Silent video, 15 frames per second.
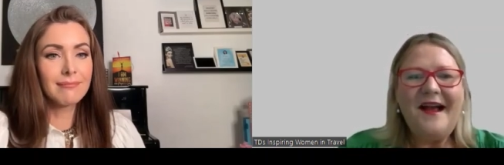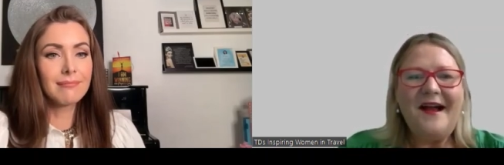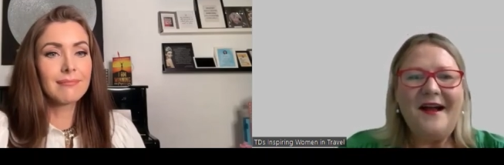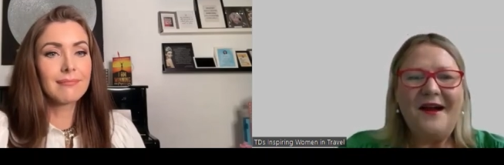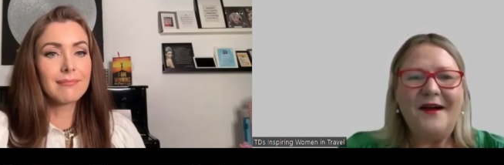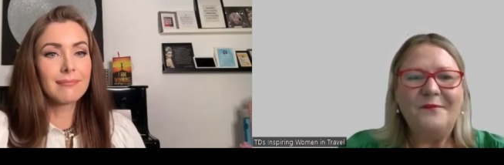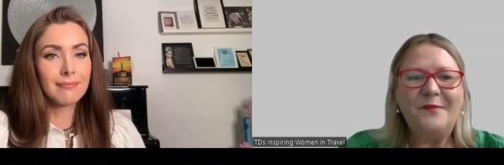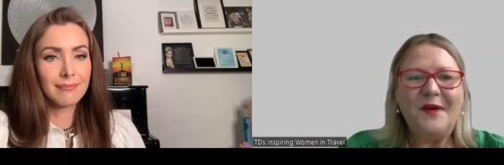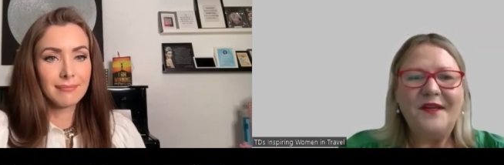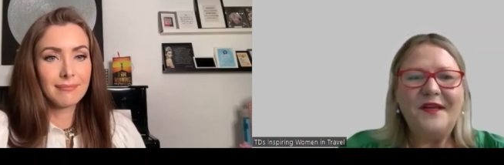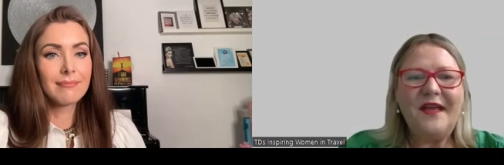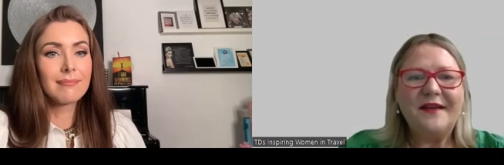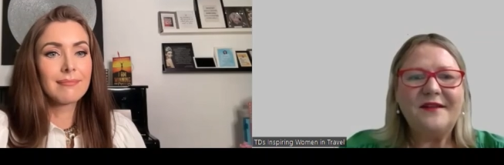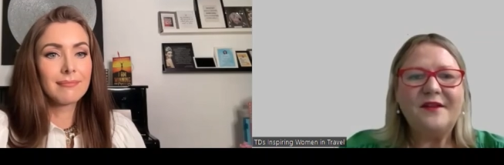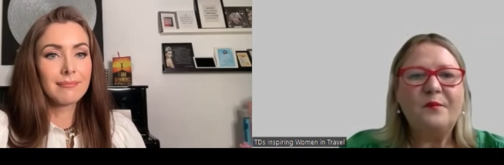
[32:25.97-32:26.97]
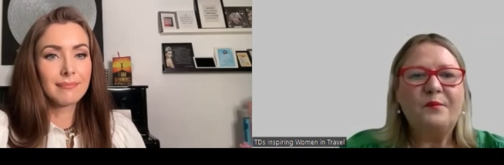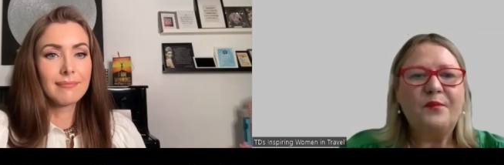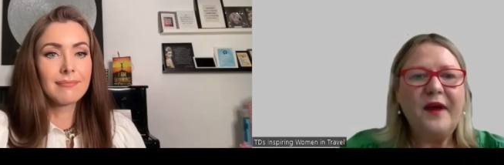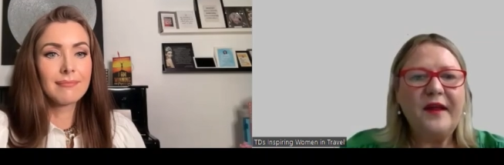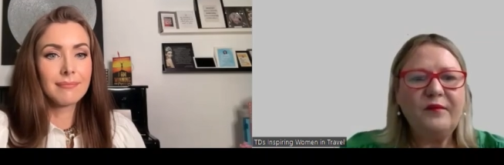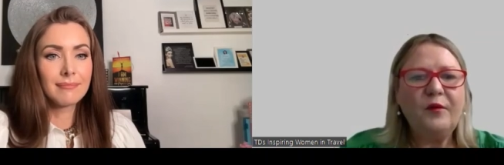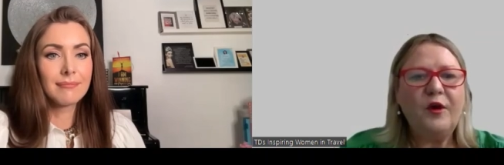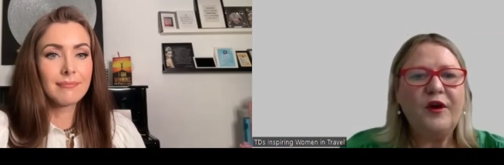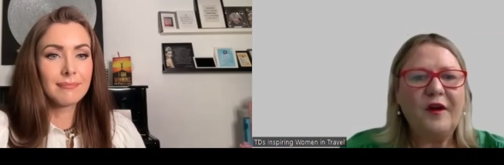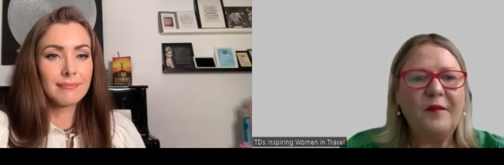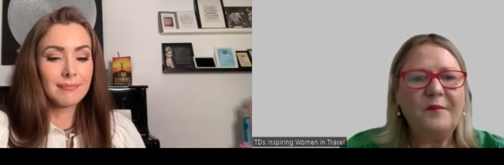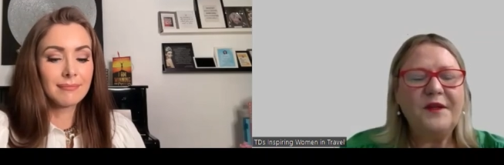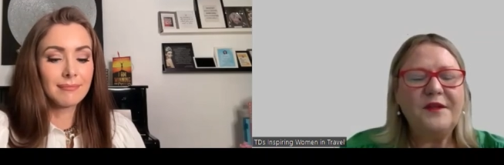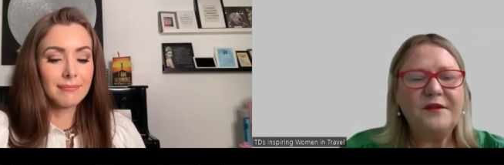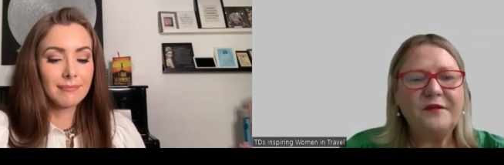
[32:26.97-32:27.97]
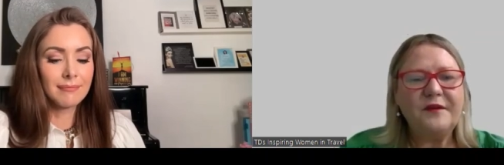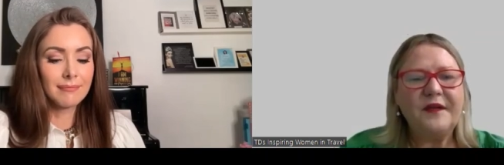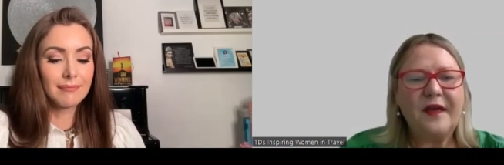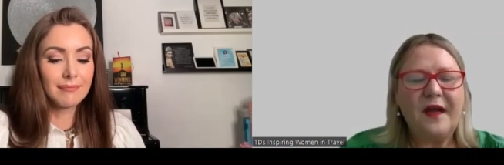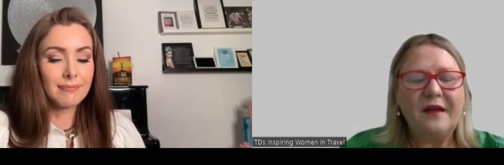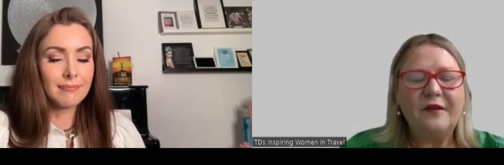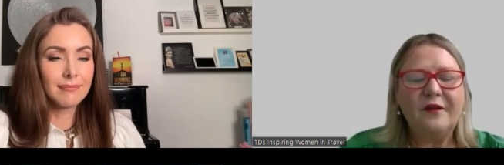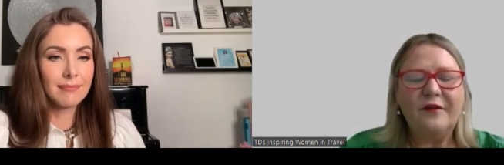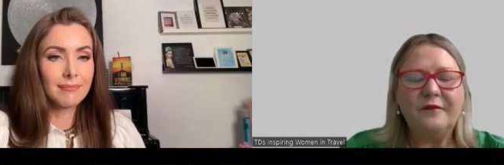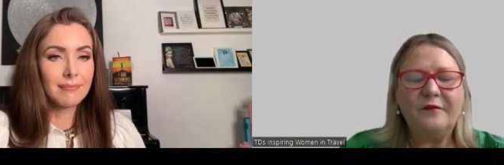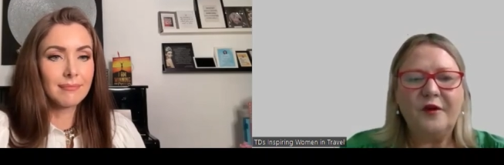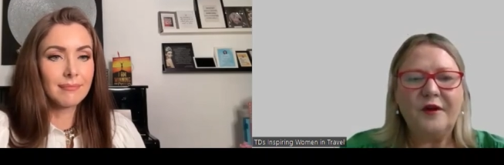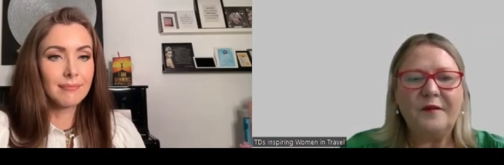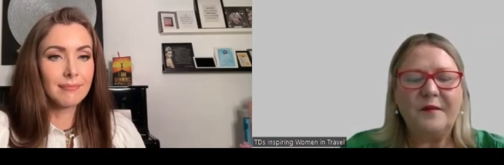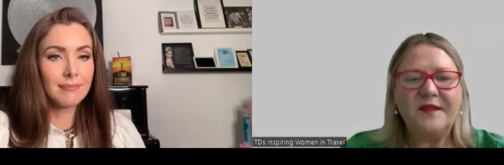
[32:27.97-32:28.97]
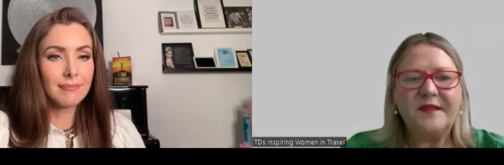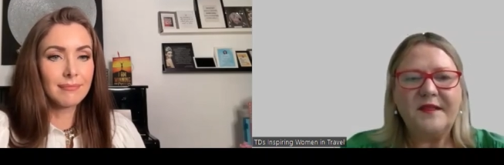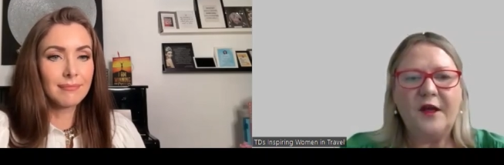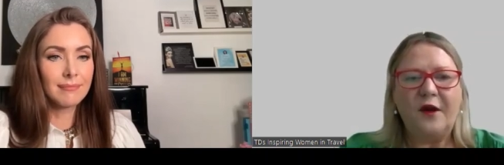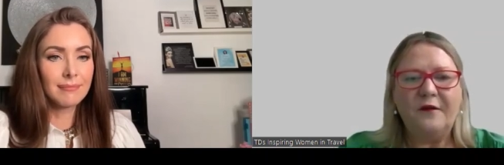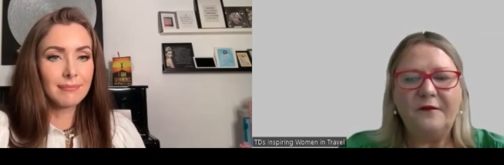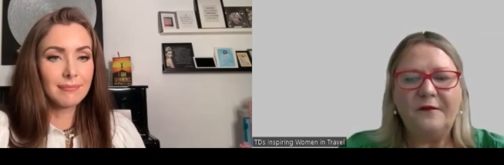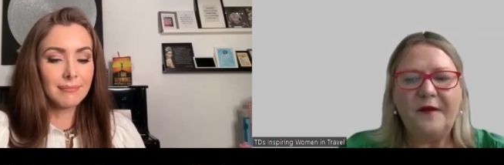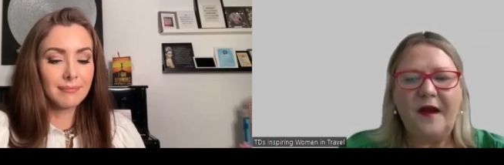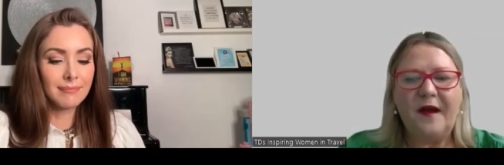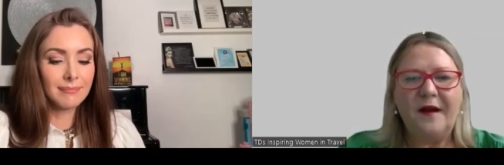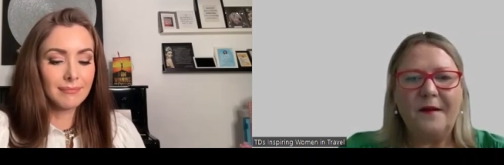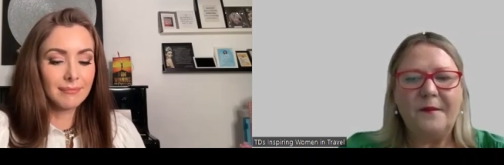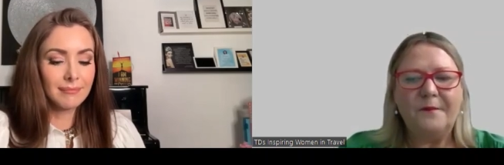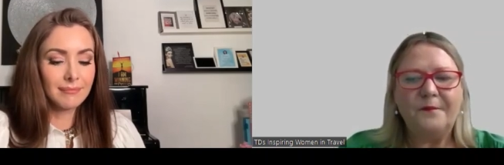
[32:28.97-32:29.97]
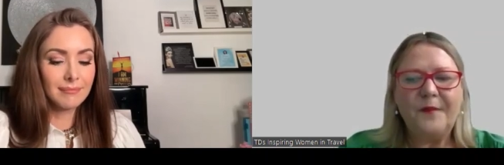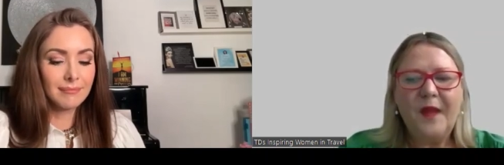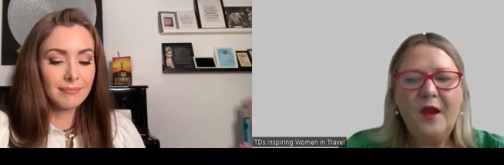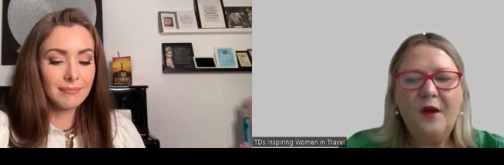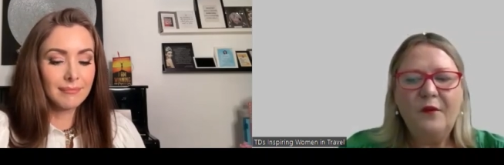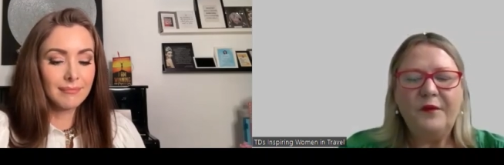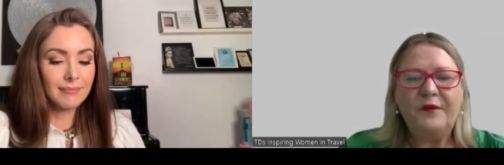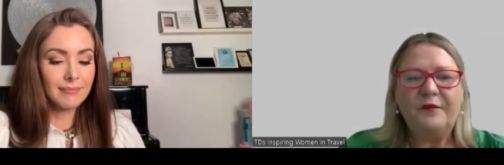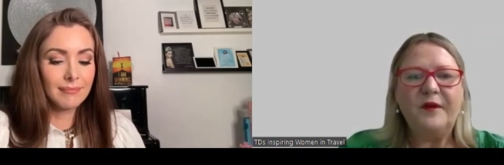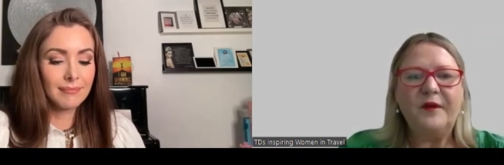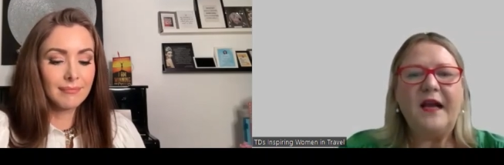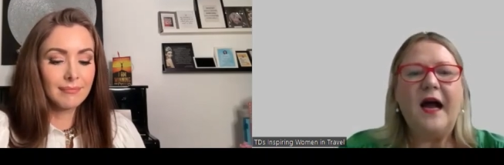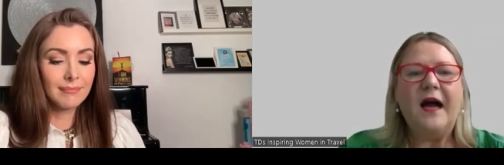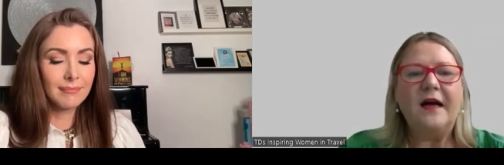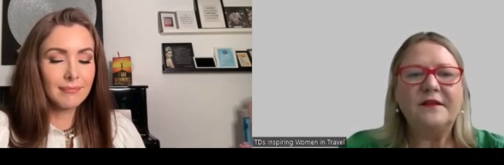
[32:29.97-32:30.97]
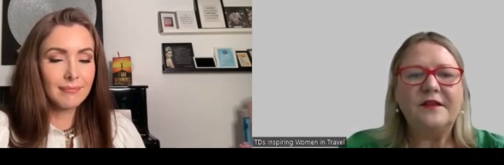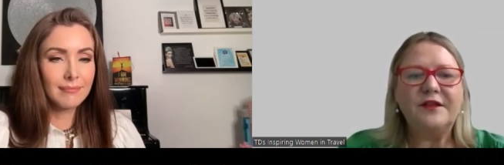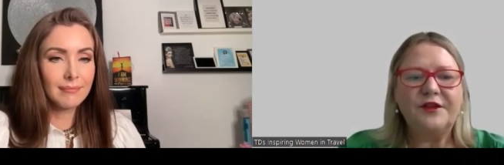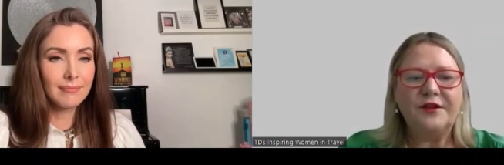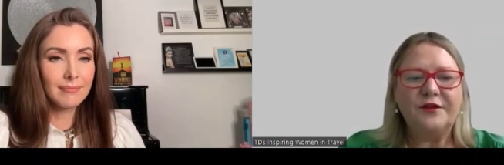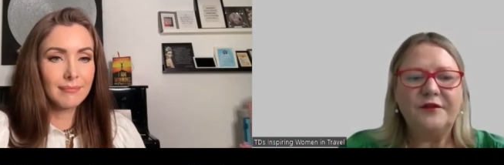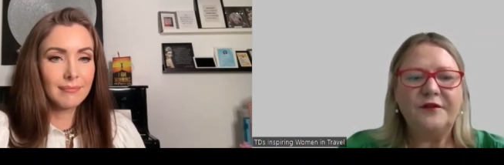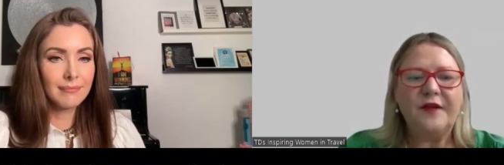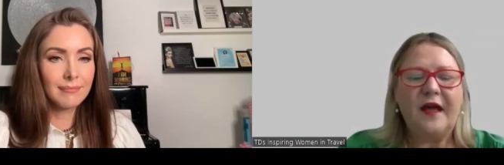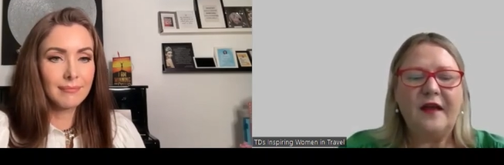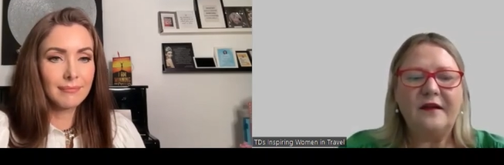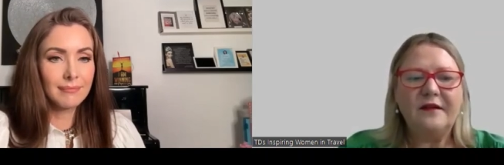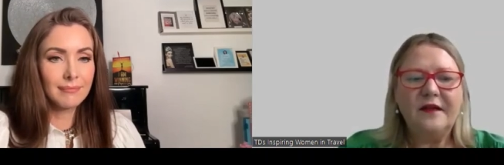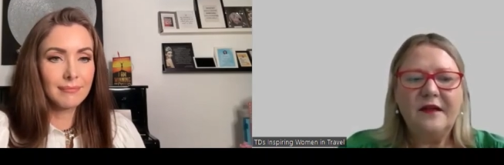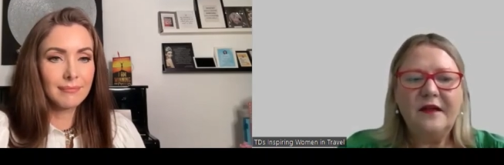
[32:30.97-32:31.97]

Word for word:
Speaker 1: uh, but yeah the breath work i've been doing a lot of work myself um, with regards to that